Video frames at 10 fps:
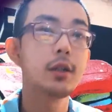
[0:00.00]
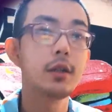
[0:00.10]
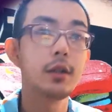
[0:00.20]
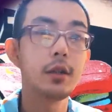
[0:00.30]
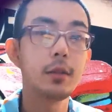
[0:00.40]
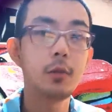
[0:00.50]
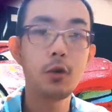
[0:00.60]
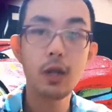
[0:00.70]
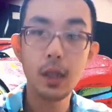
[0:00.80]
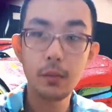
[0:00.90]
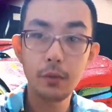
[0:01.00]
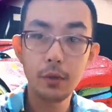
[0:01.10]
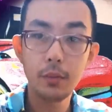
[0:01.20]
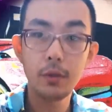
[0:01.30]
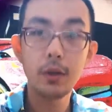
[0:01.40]
more
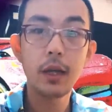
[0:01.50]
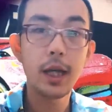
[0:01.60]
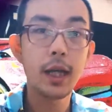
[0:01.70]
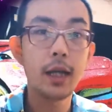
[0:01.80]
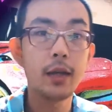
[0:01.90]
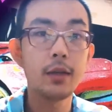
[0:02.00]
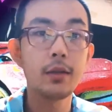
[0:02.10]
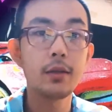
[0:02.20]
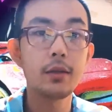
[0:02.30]
comfortable and